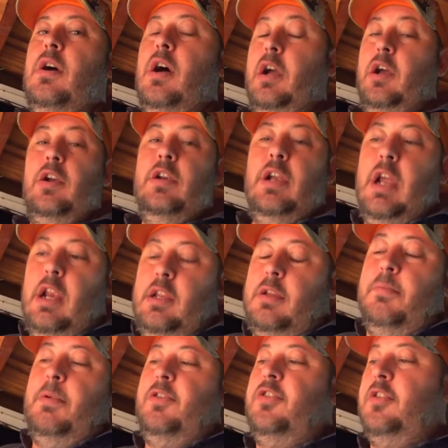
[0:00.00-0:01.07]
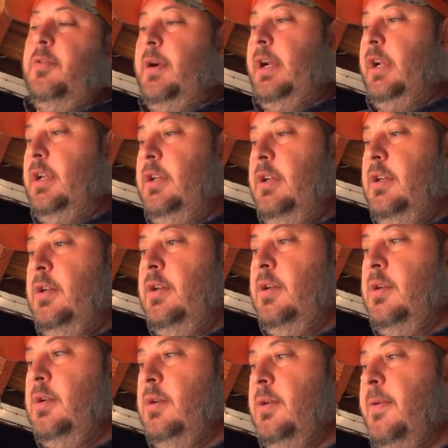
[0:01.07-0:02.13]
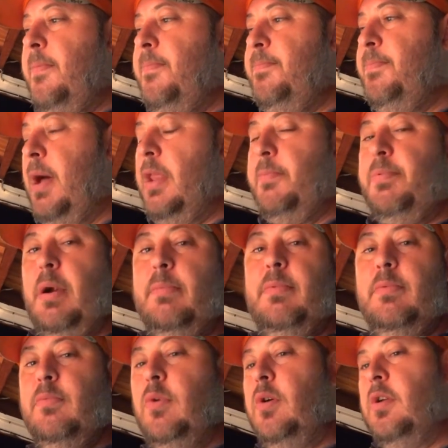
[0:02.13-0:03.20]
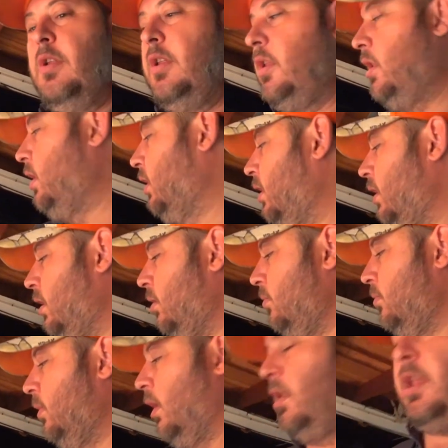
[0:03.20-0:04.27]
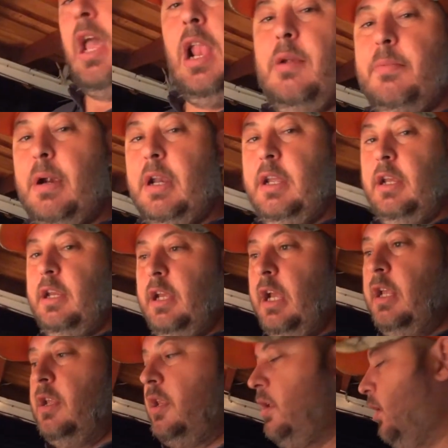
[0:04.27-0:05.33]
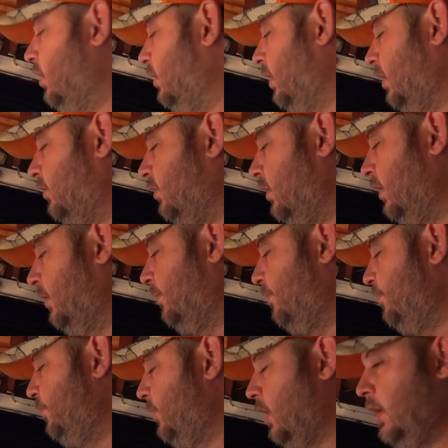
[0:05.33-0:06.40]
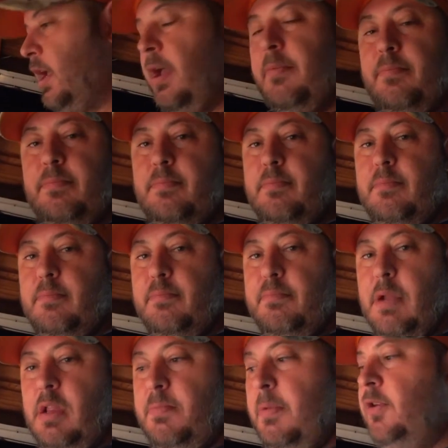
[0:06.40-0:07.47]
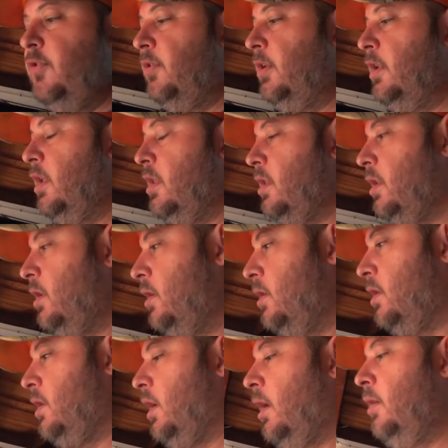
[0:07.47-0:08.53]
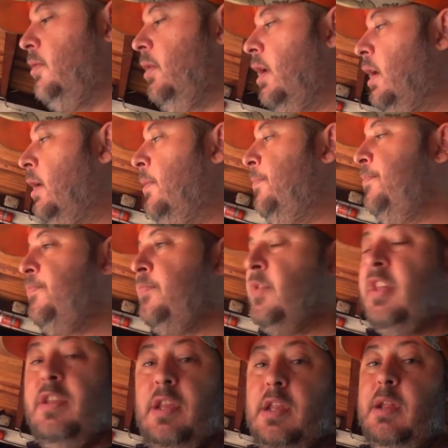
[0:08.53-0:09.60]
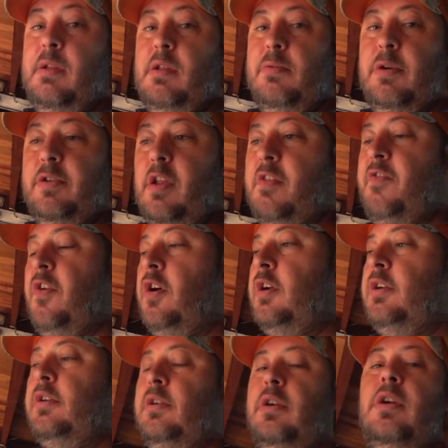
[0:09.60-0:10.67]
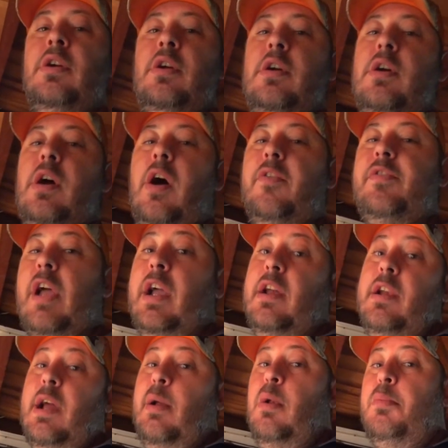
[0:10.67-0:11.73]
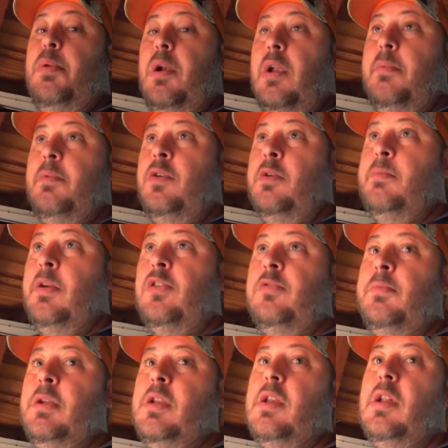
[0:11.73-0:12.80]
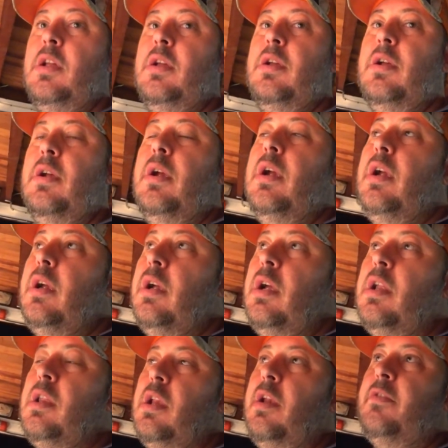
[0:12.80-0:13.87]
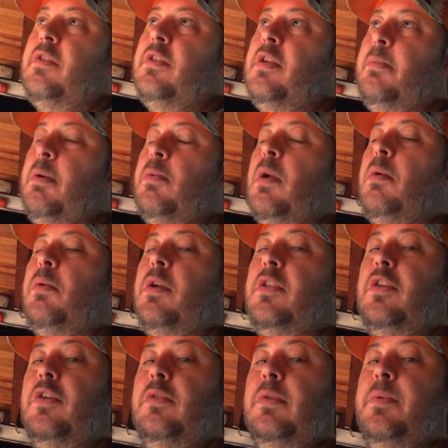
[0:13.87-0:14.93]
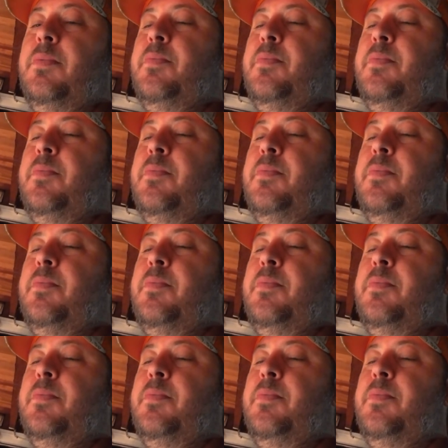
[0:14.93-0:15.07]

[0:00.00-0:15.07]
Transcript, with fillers: I couldn't get it to measure correctly, but the problem was what I was calibrating it against. I'd actually, I kept mismeasuring this. So, um, this seems to work just fine. I've taken a couple of preliminary measurements. It's enough to tell me what I want to do.